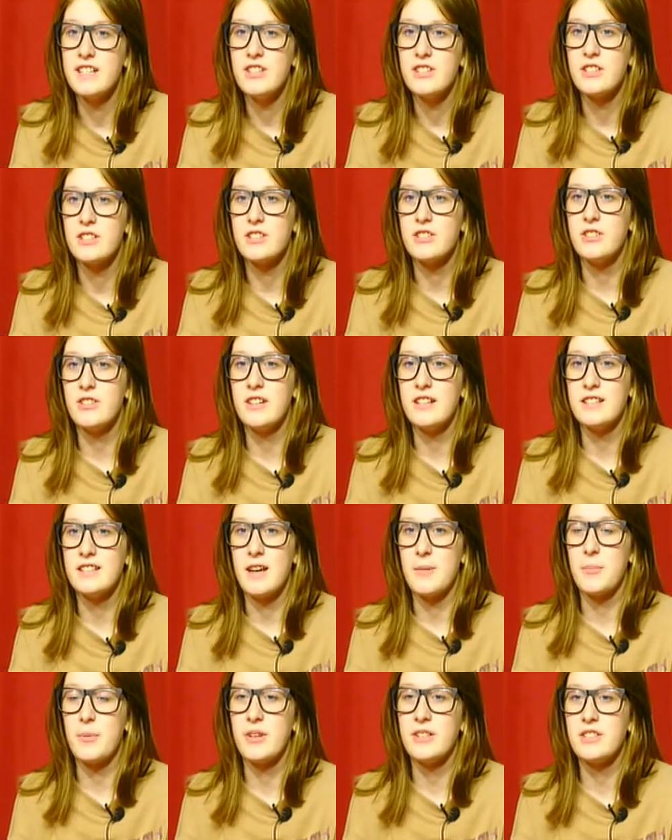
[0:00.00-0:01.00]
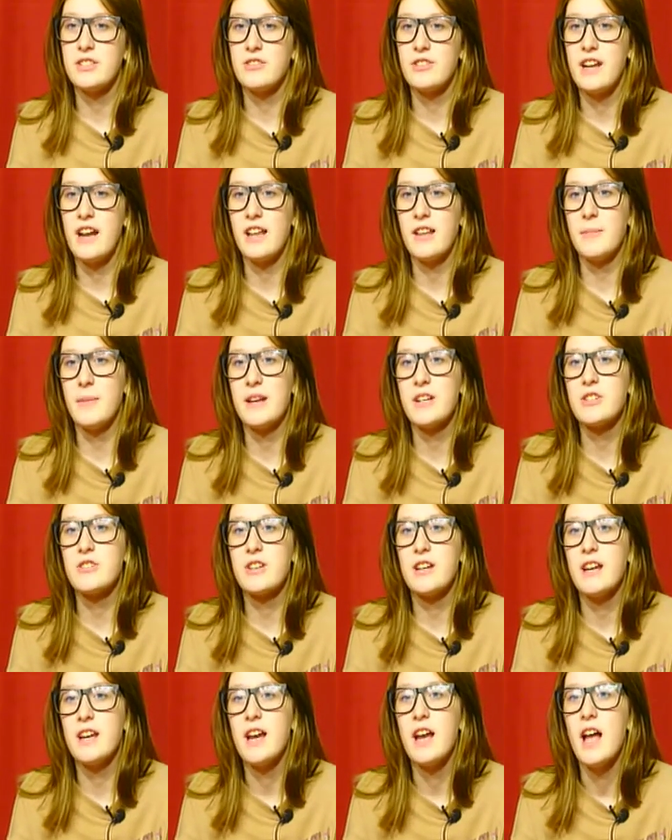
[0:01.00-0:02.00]
it to students at Prince Street
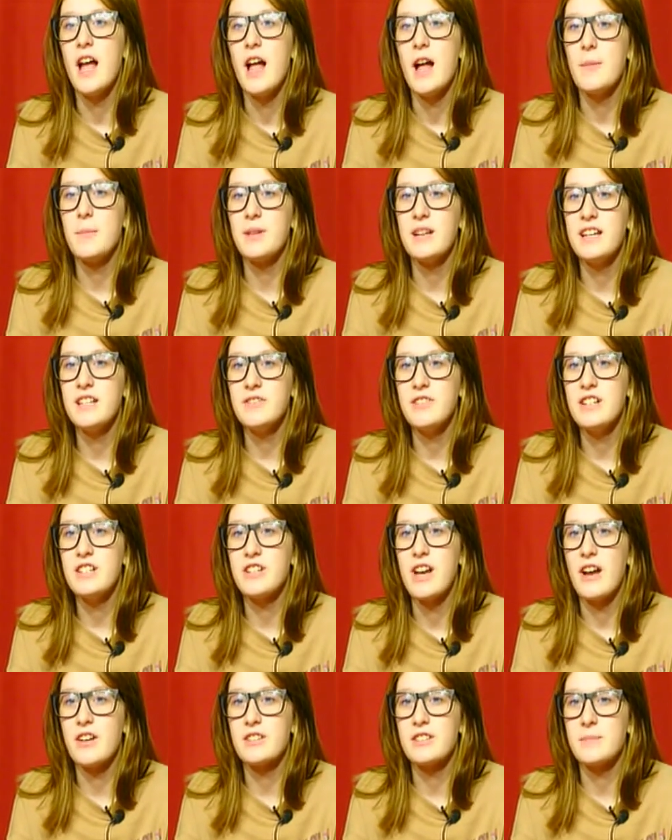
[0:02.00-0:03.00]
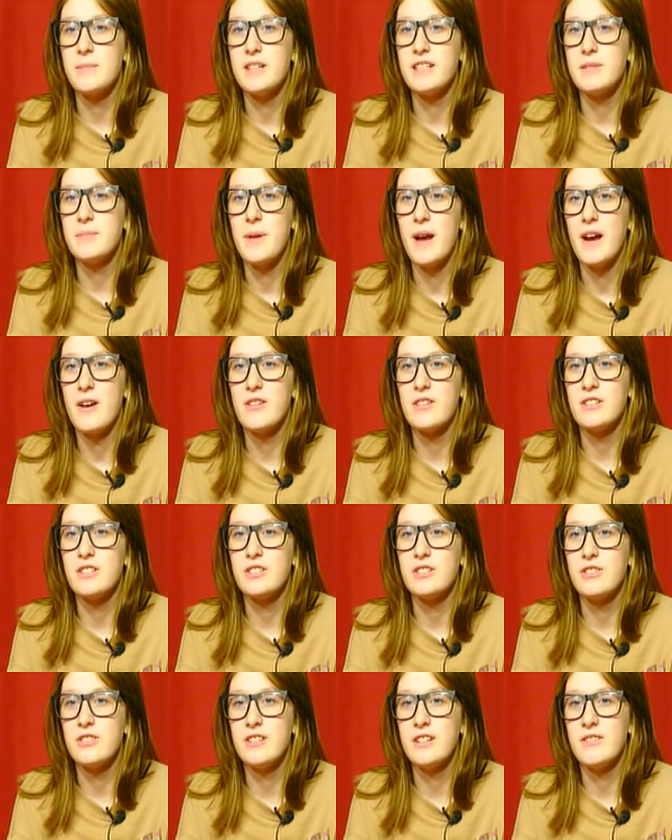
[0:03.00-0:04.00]
Elementary? Please reach out to Ms. Bowers,
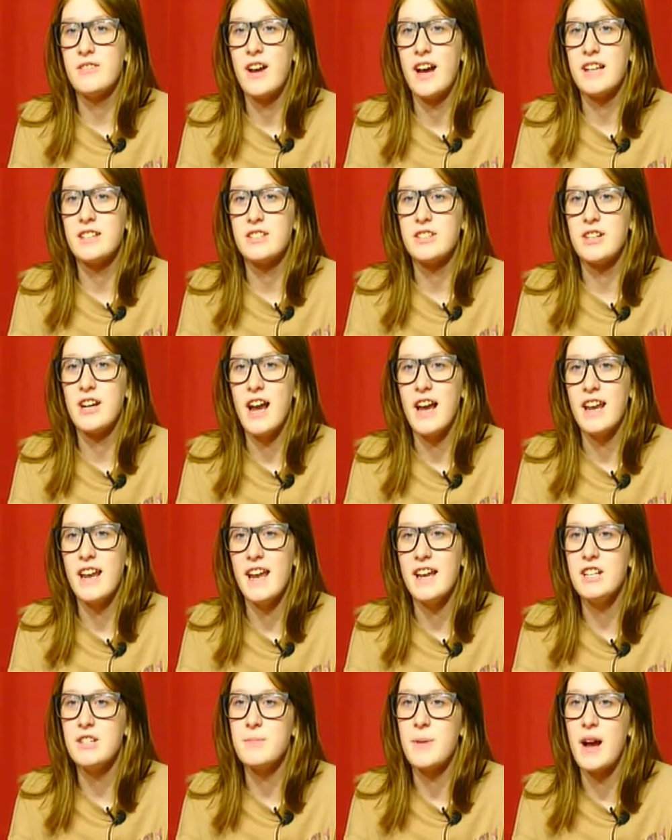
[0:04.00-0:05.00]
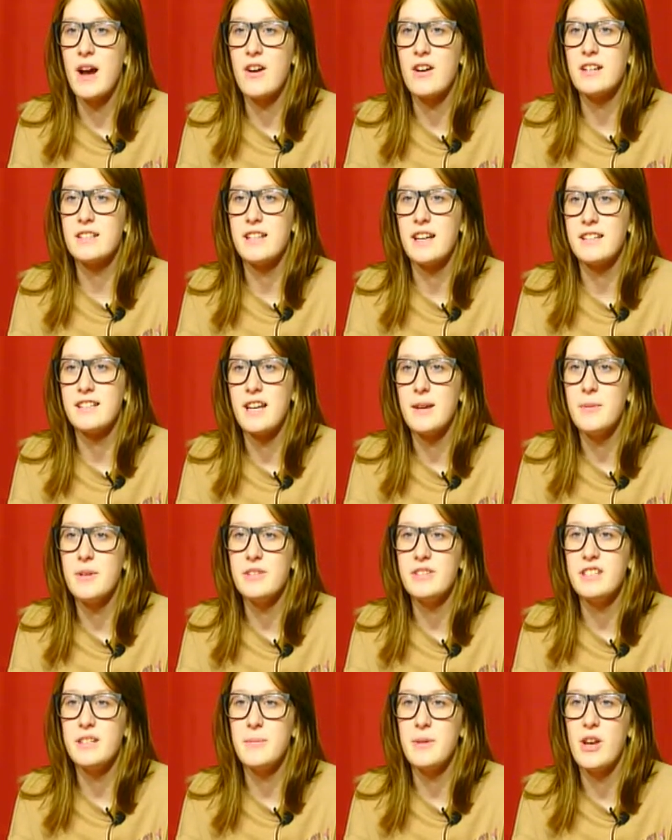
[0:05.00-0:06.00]
student advisor at
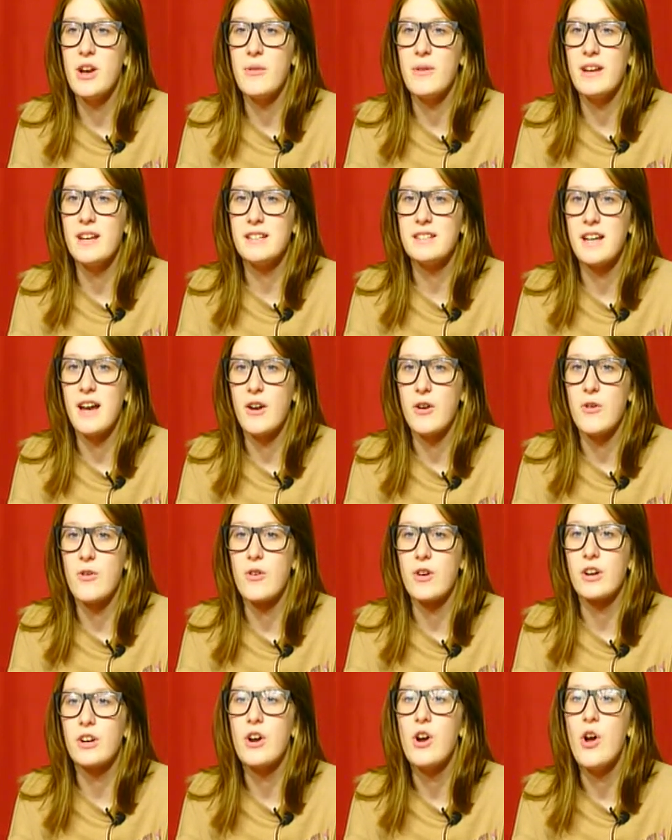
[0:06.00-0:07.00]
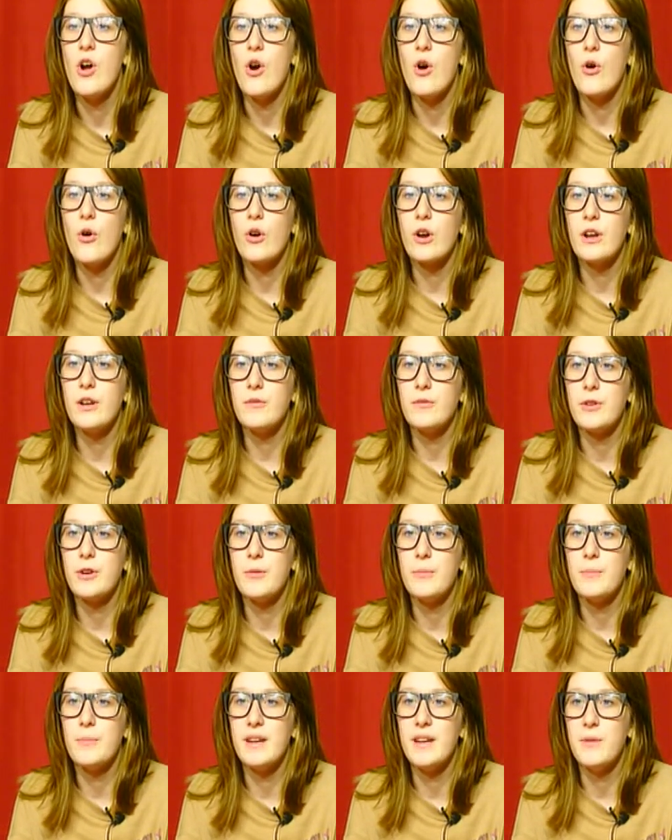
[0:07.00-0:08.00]
hbowers@wcboe.org or in
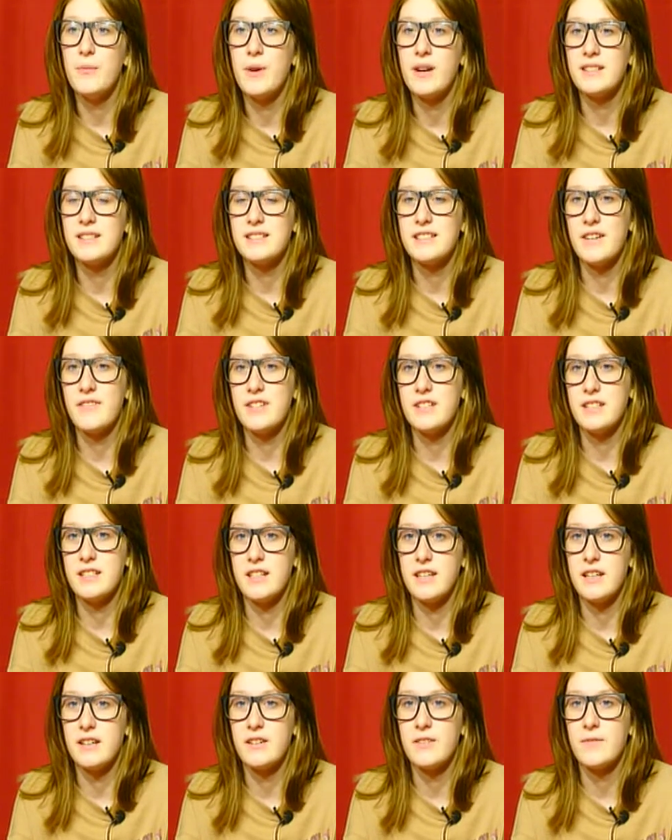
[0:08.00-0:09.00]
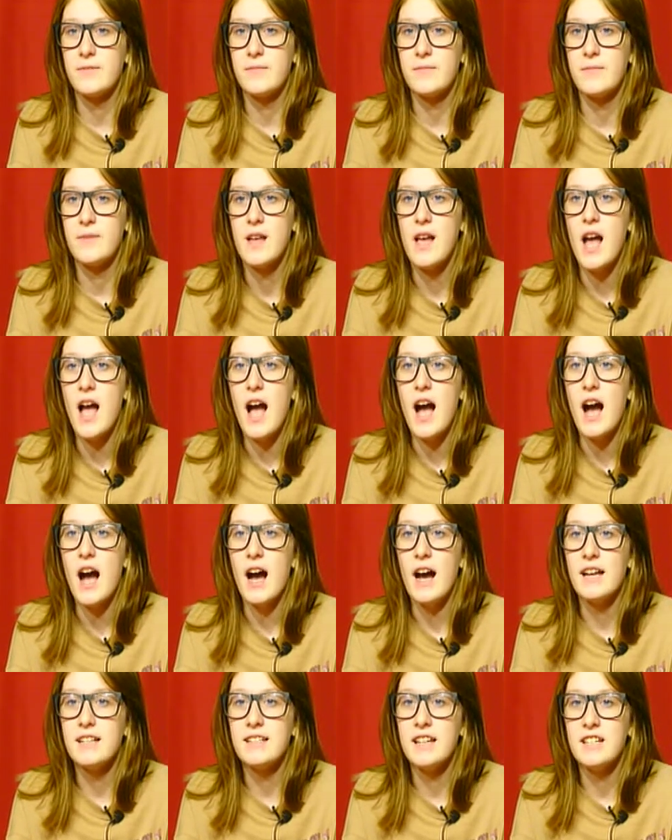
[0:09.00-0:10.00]
room B117.
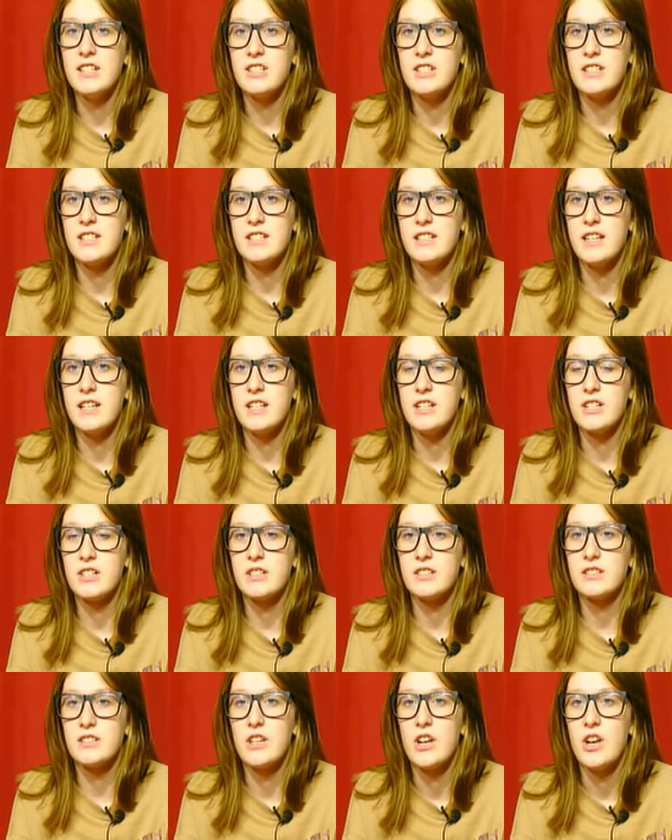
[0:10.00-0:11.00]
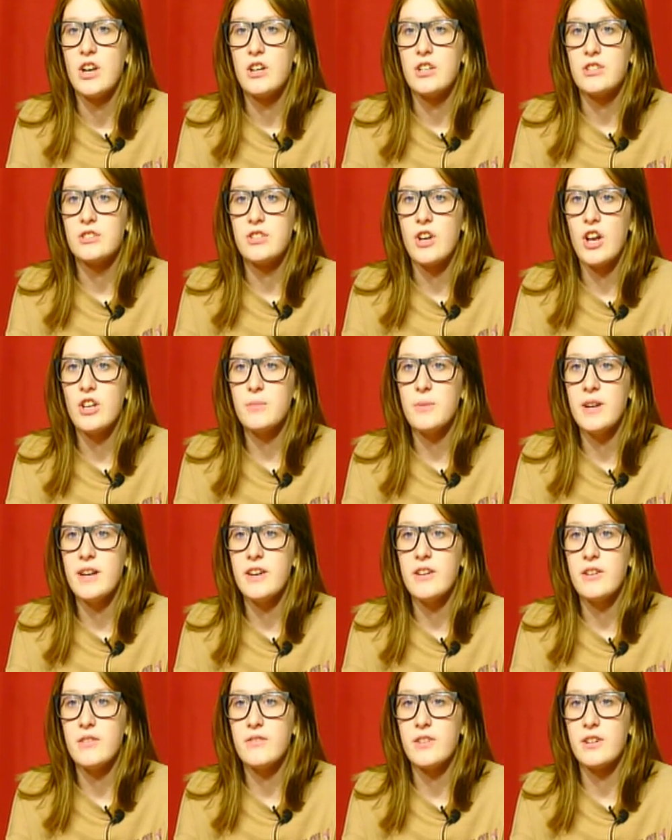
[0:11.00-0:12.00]
Attention seniors,
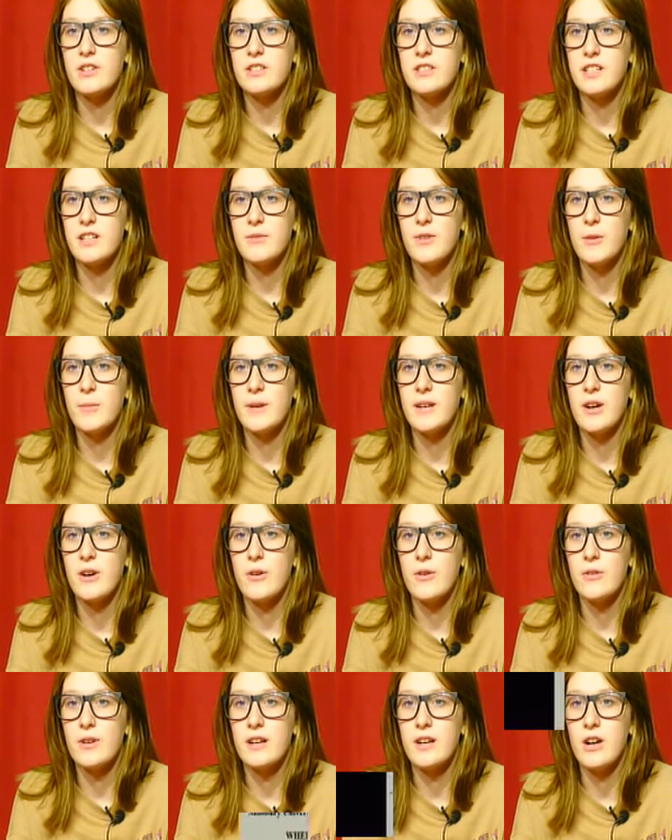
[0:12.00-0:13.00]
Salisbury University will be holding